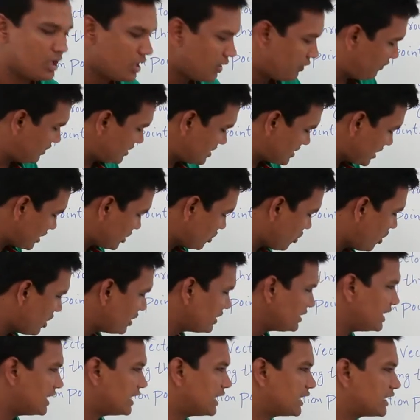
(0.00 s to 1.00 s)
once i got
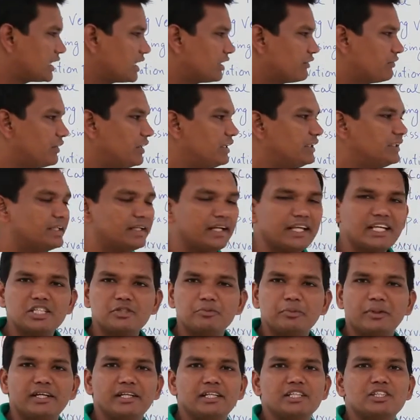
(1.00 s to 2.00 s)
the electric field the next
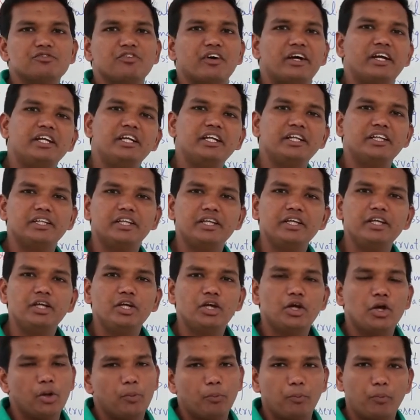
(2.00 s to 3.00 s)
part is finding the
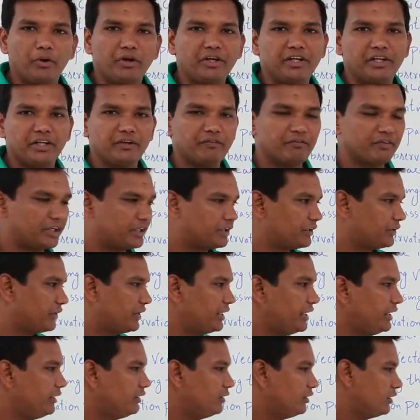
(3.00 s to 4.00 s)
Poynting vector
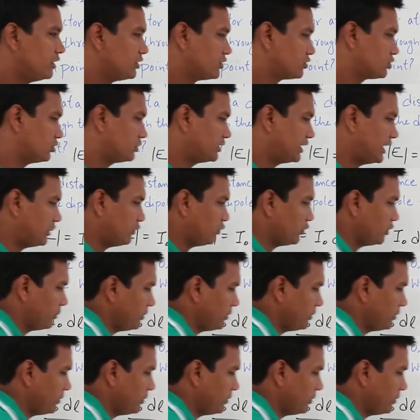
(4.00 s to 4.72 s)
right so that would